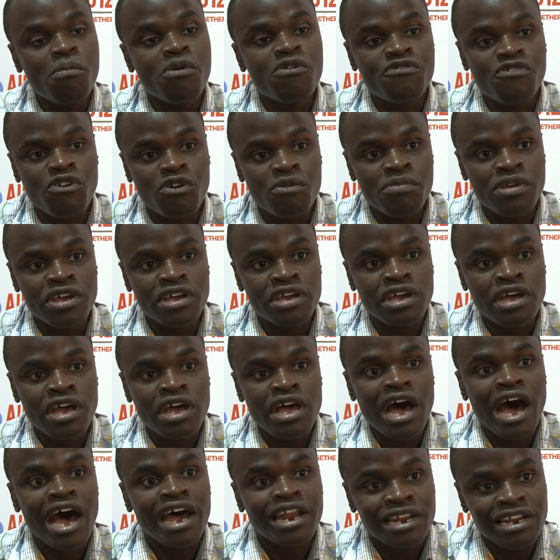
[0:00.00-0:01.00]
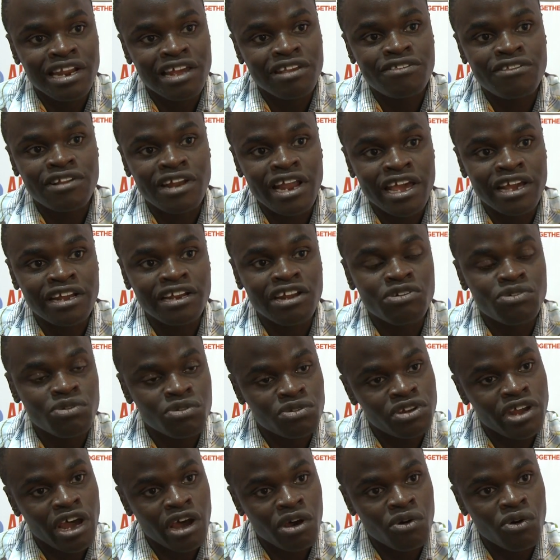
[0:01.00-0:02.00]
homophobic and less likely
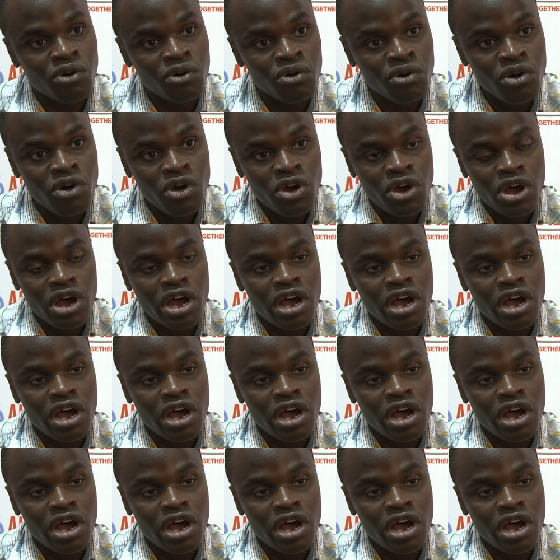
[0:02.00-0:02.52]
to tackle